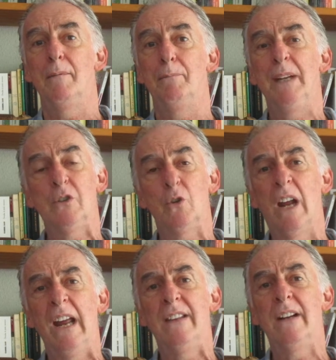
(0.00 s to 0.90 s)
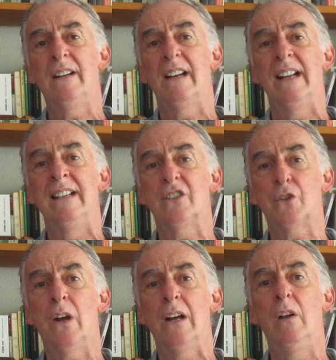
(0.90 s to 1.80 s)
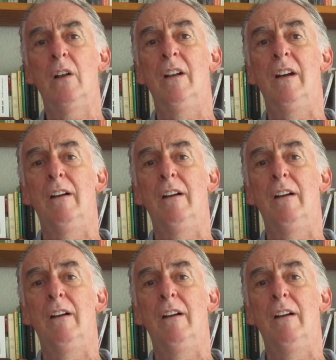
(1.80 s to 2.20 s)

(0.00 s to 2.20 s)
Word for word: be together and struggle